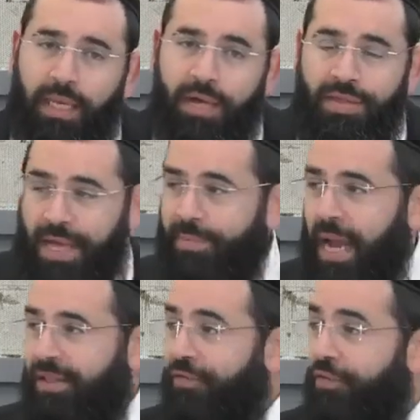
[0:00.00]
that
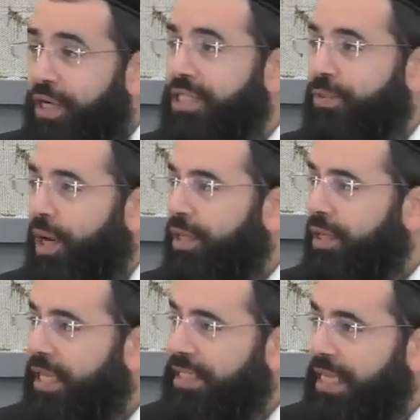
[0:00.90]
by the first one,
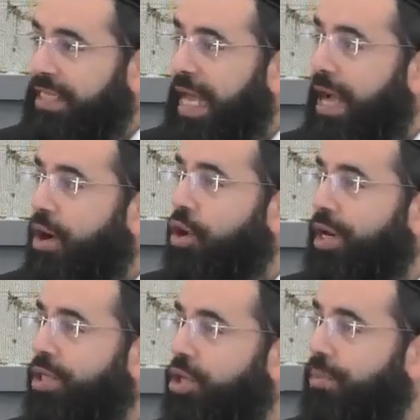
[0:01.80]
it says, Zachor
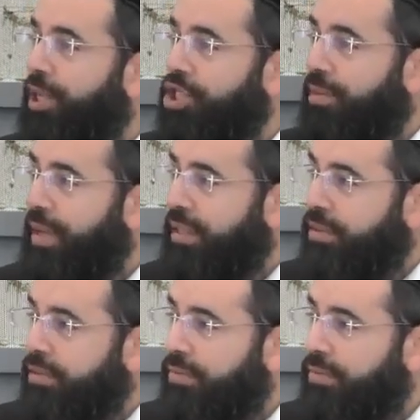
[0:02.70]
et Yom HaShabbat